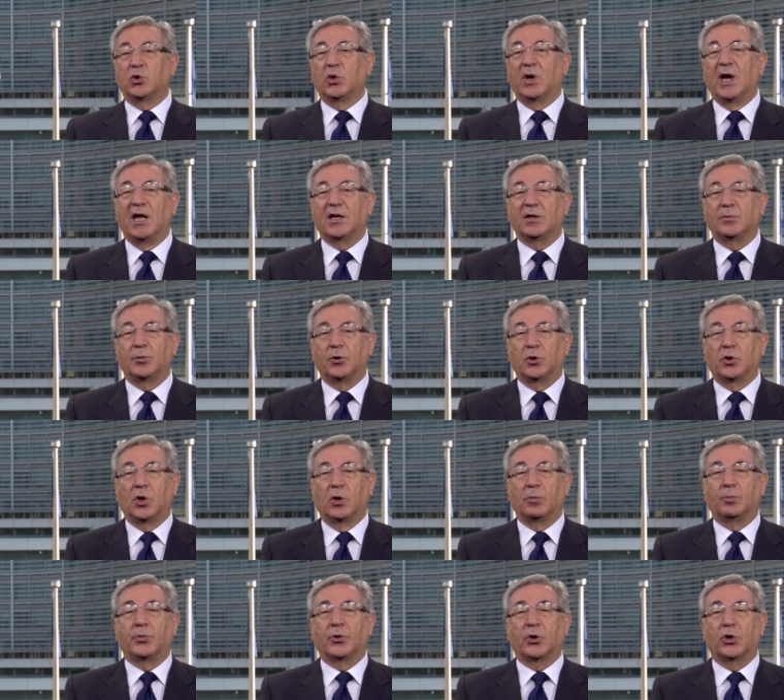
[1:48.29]
handbook
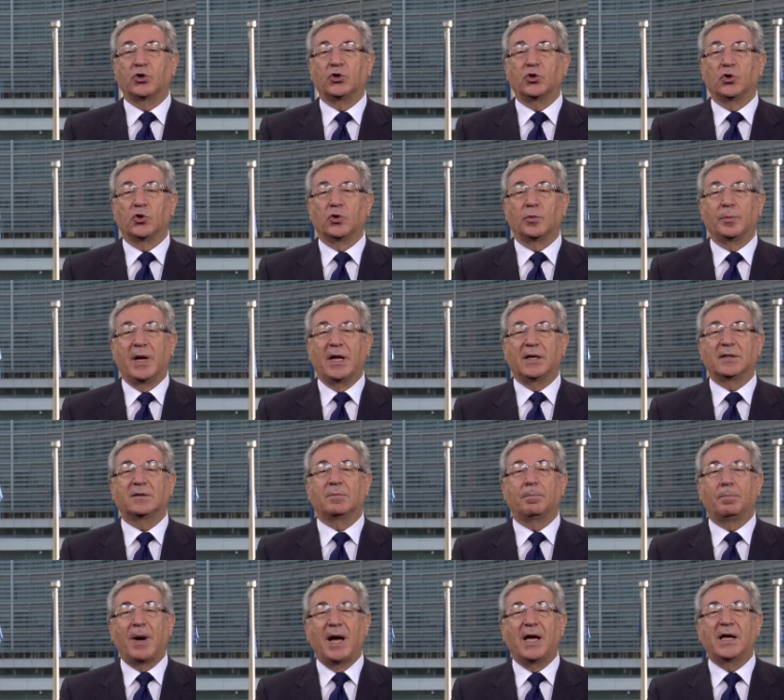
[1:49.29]
on
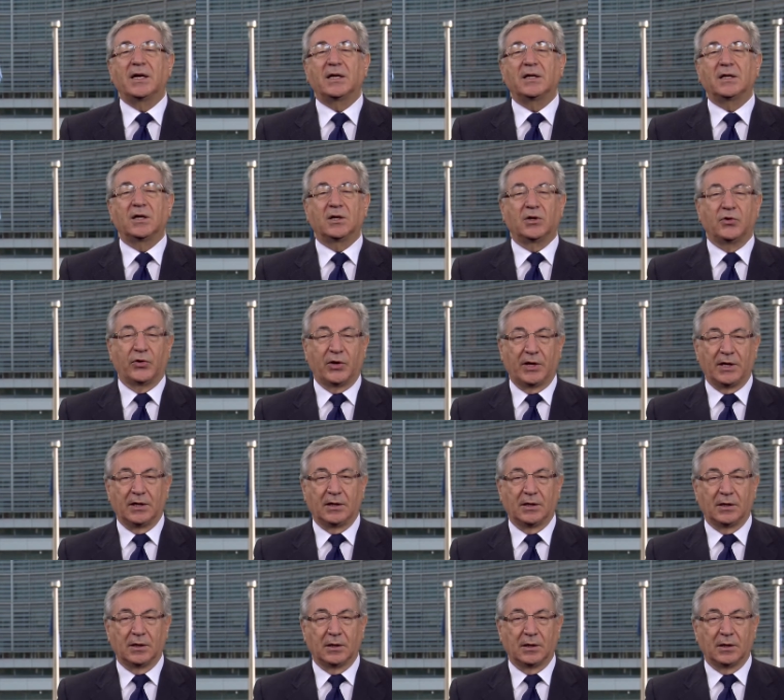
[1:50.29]
procurement, Buying Green.